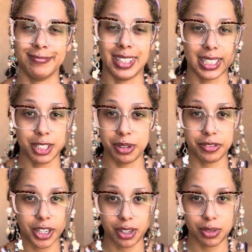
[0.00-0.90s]
Let's be
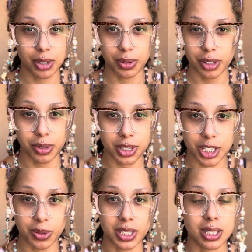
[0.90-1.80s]
fucking real with you. As
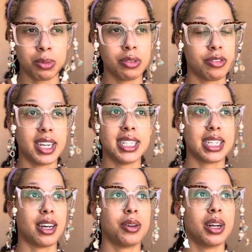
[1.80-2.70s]
soon as someone finds
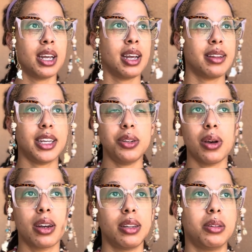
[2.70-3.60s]
out that you
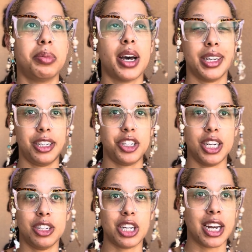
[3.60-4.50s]
got a little pocket
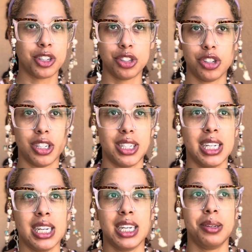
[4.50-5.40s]
change extra,
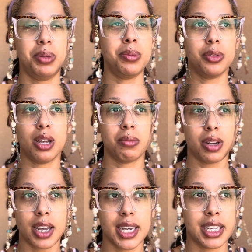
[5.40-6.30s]
people come
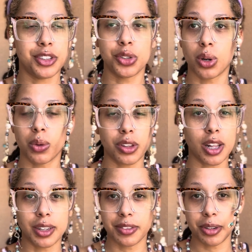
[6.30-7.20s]
knocking at the door with
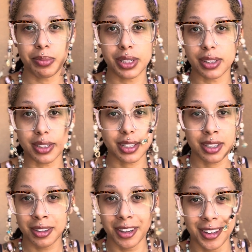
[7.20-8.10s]
all of their bills.
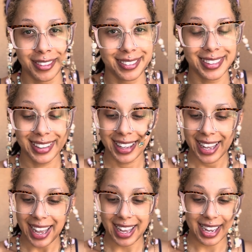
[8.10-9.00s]

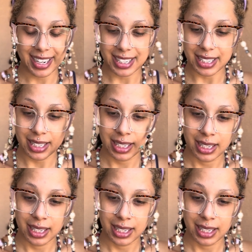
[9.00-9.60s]
And